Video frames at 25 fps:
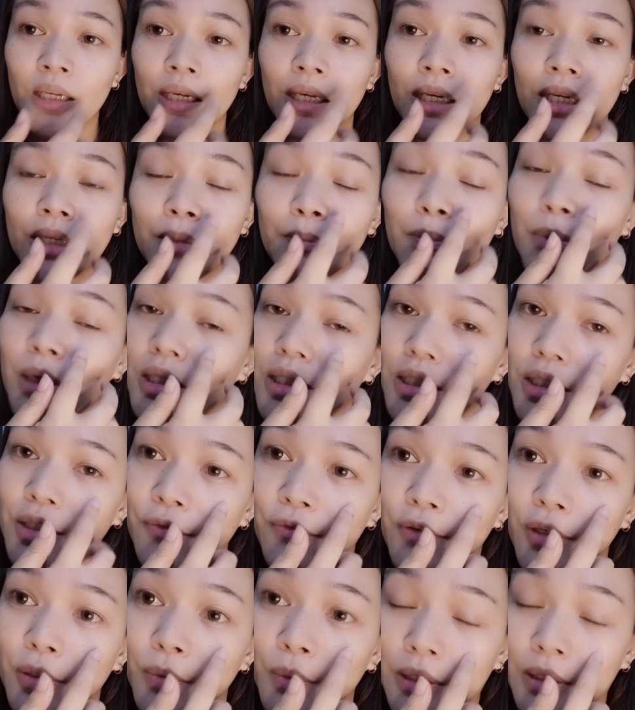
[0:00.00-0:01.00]
it makes a
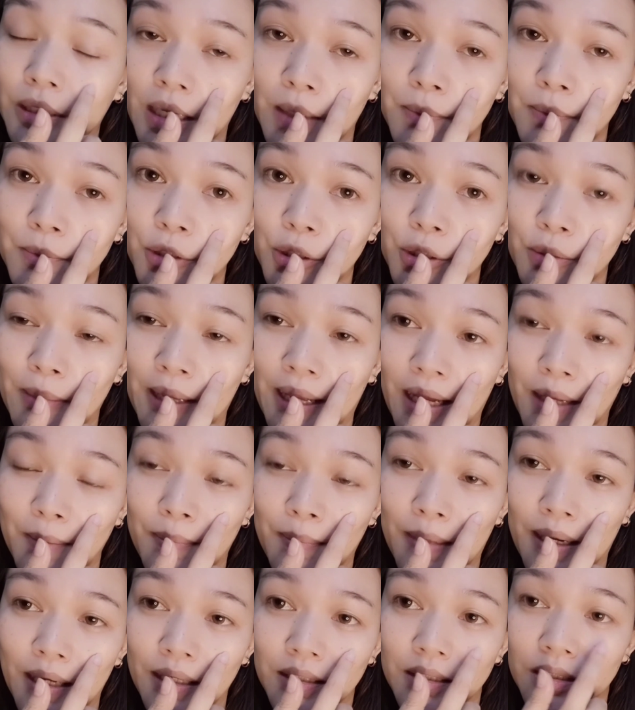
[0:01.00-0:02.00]
difference when it comes to my eye
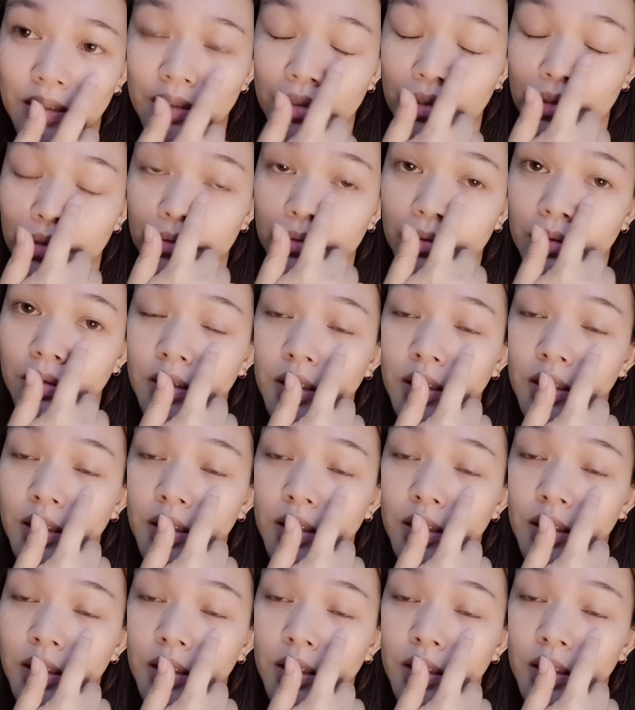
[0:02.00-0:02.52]
bags, you know.